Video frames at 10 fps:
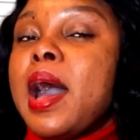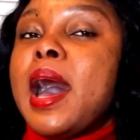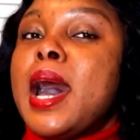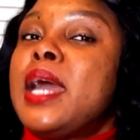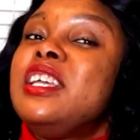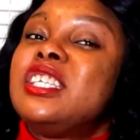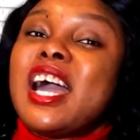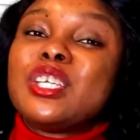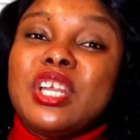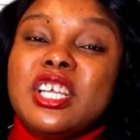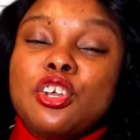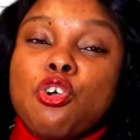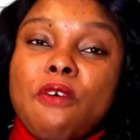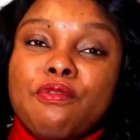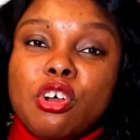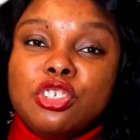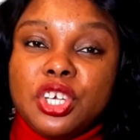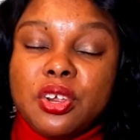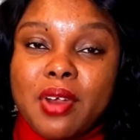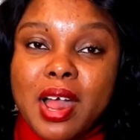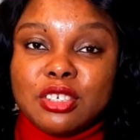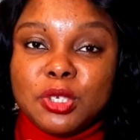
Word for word: and it's actually the governor general's